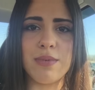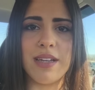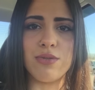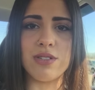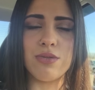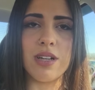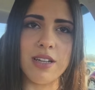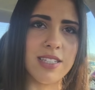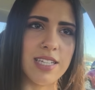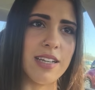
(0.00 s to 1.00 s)
me and was doing a
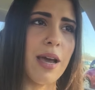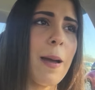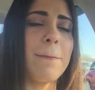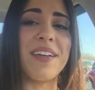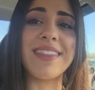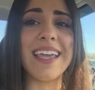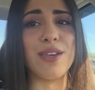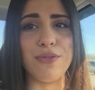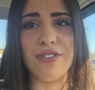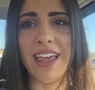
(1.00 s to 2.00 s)
good deed but
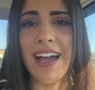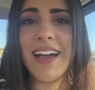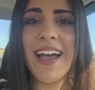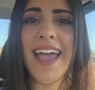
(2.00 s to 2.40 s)
thank you for that